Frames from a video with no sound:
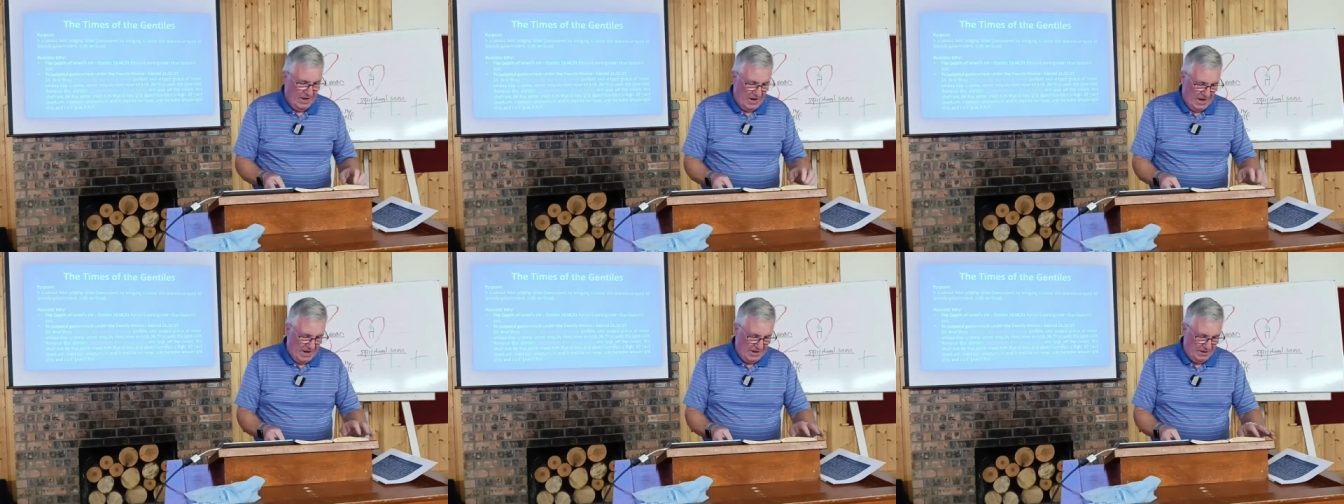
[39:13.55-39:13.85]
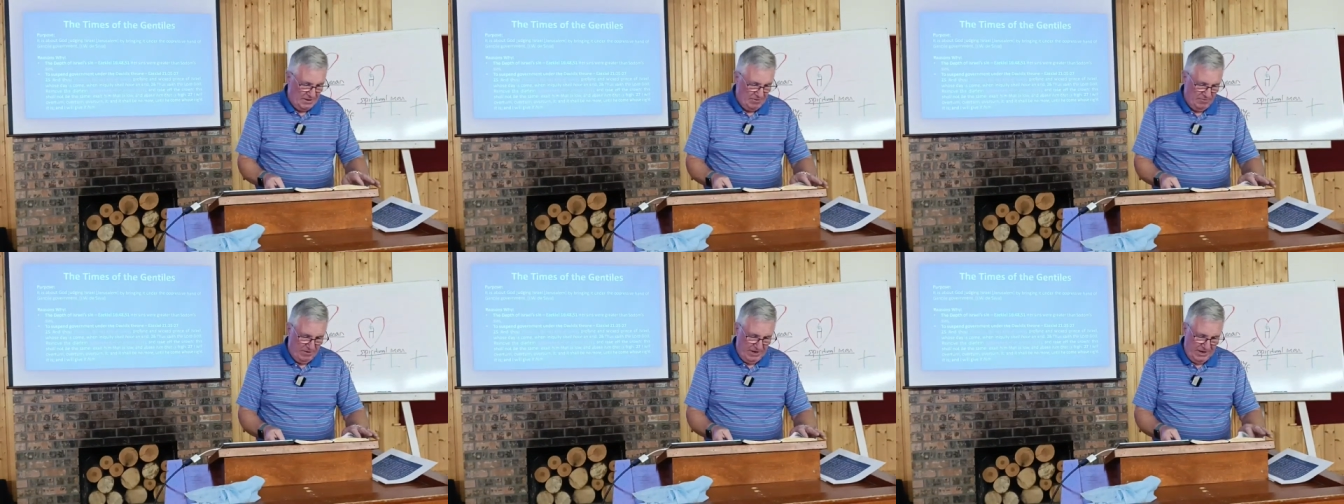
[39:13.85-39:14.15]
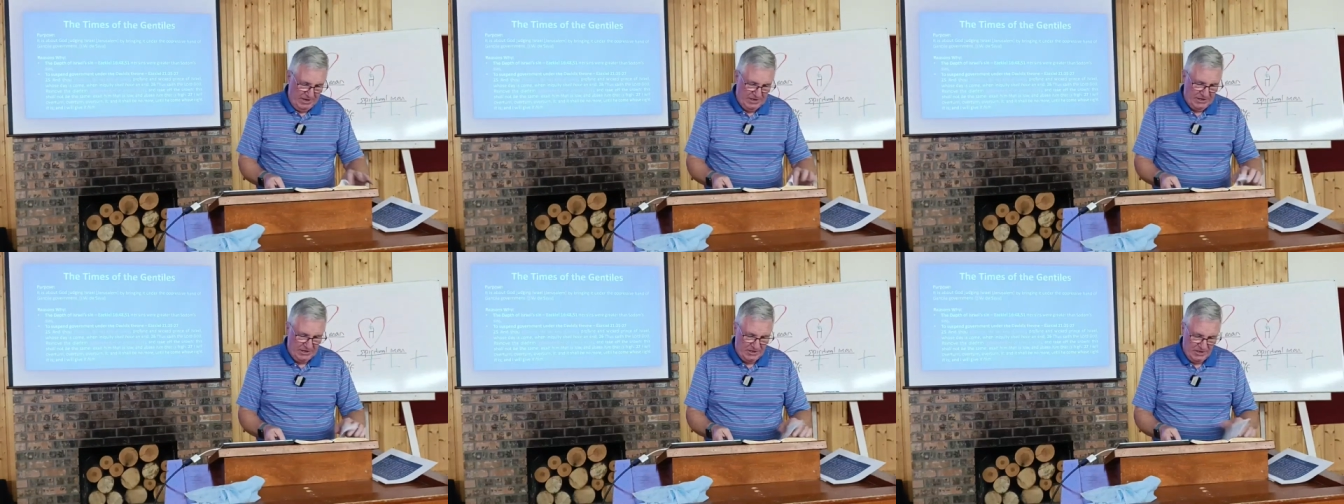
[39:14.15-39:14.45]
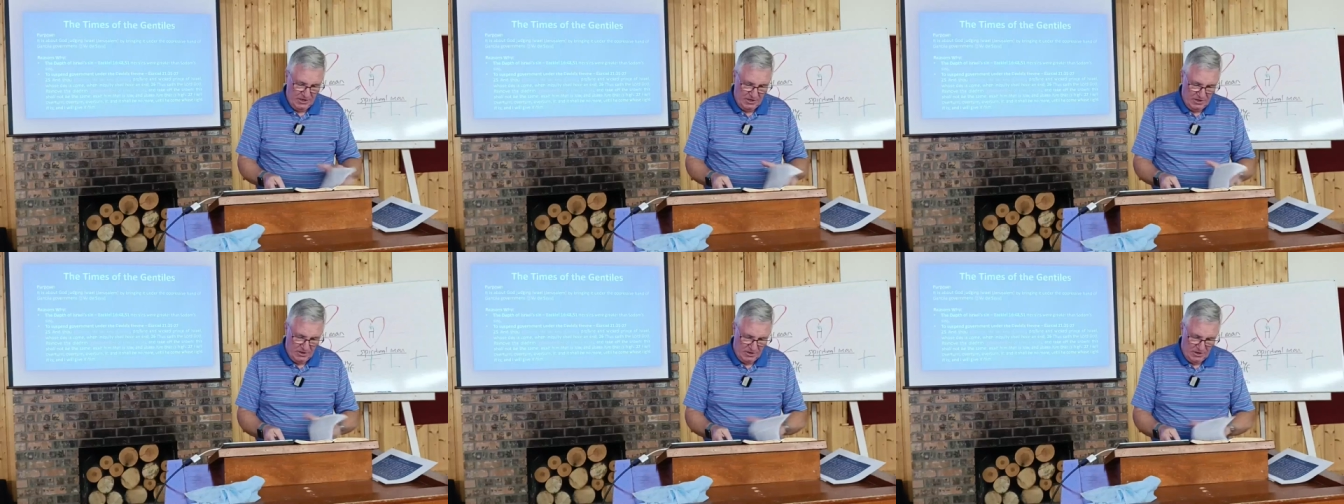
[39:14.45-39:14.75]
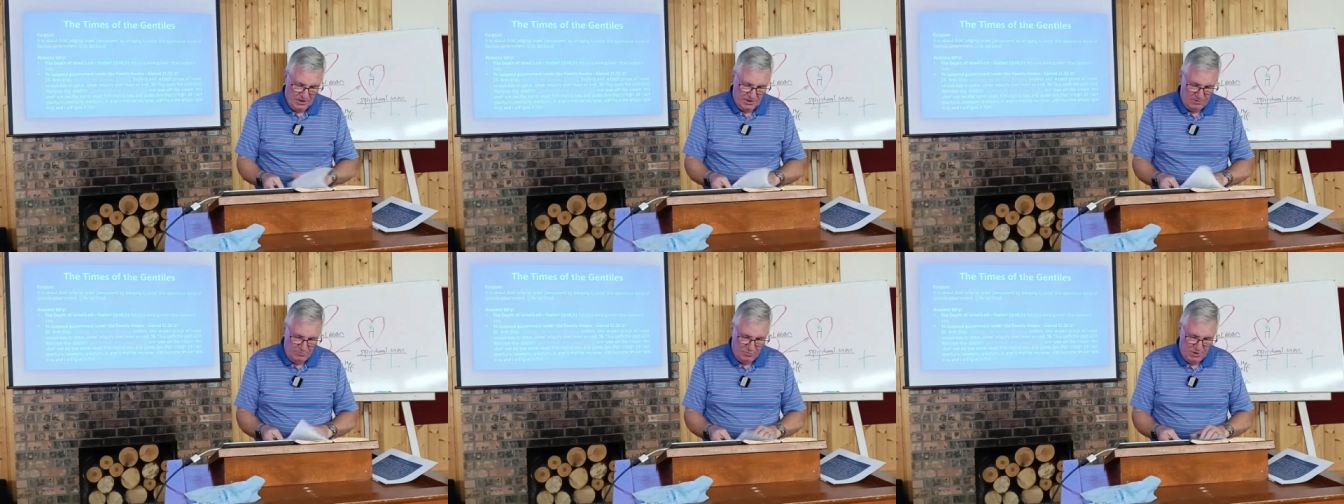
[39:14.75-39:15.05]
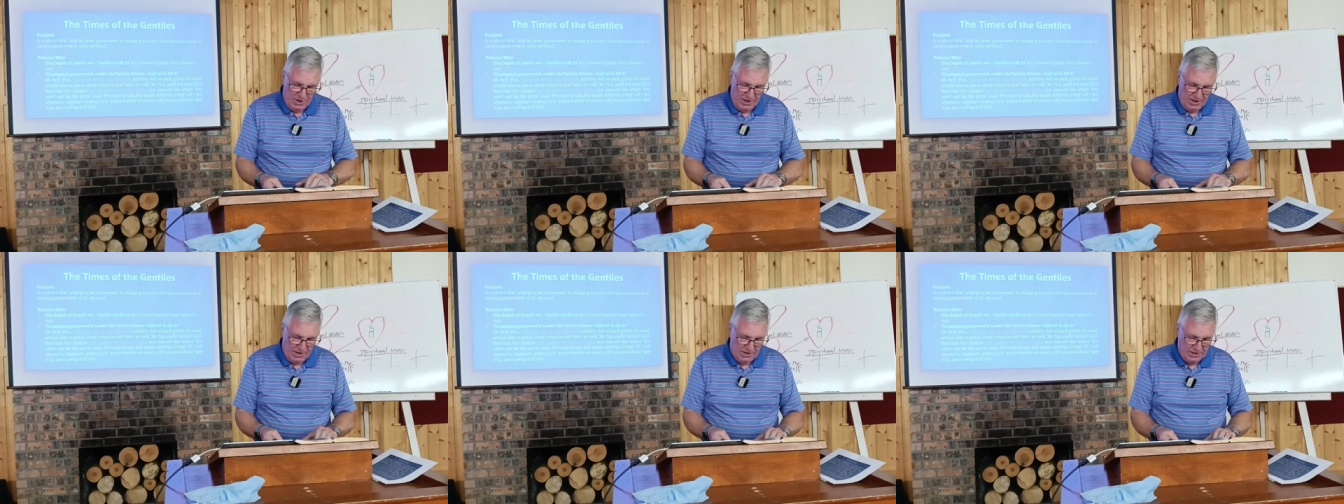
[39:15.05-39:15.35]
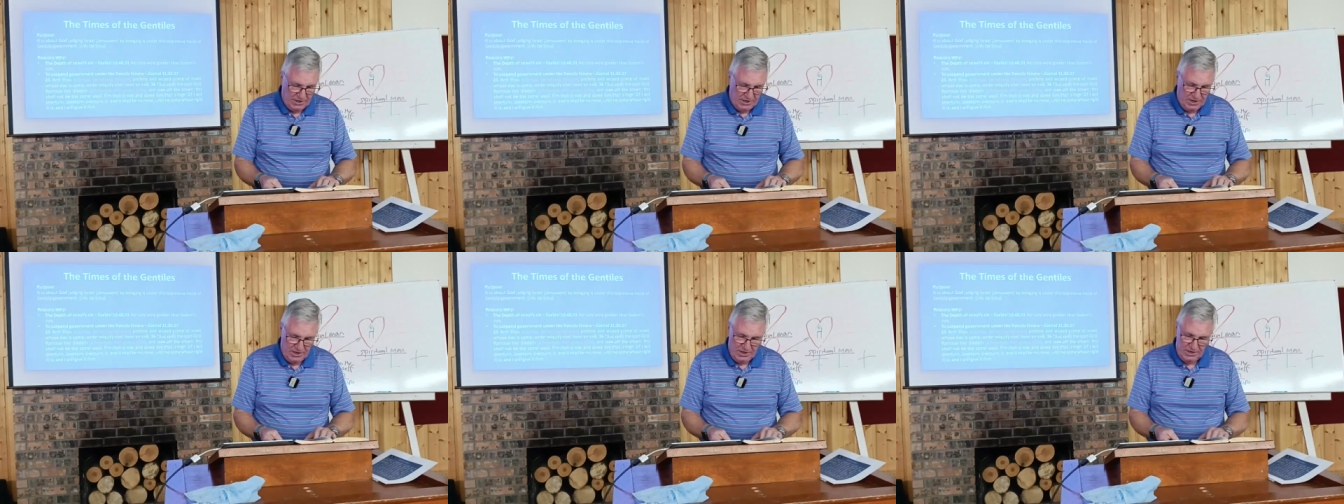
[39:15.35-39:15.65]
and the reason God
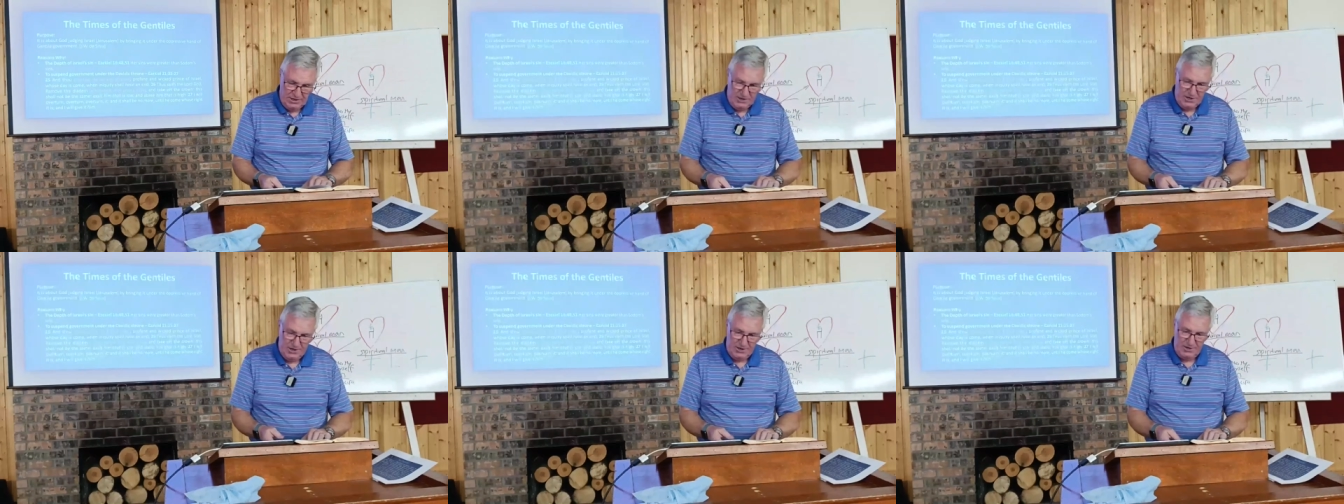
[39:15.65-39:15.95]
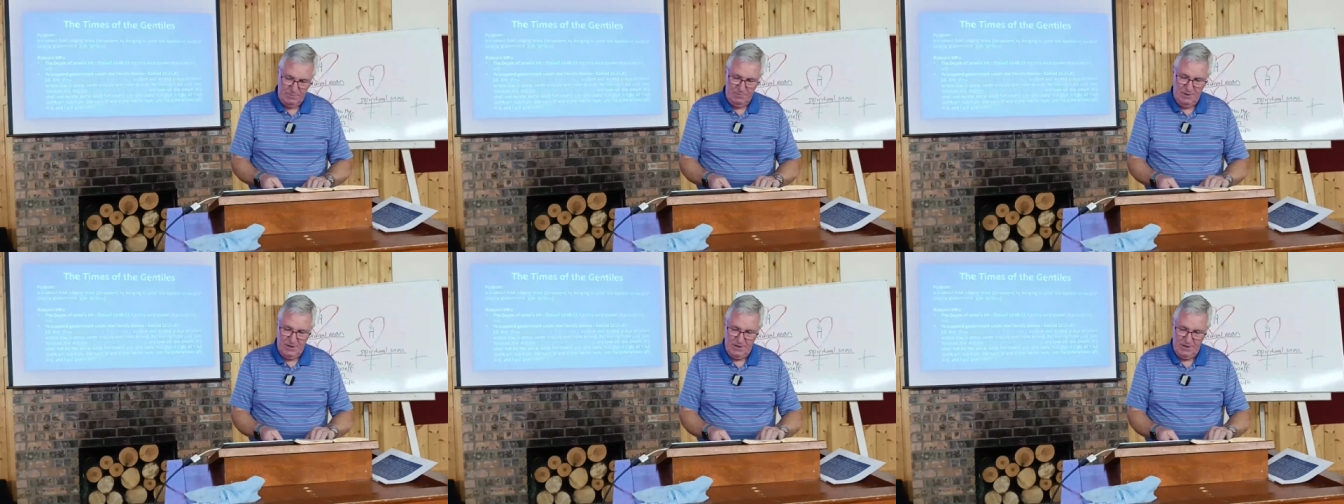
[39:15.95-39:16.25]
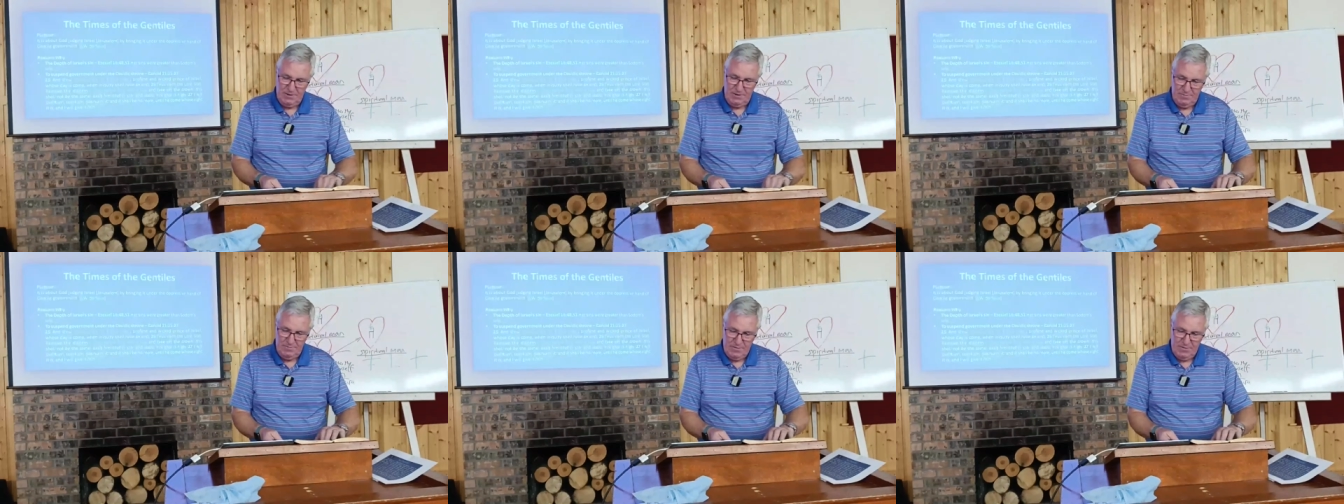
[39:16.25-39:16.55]
brings judgment.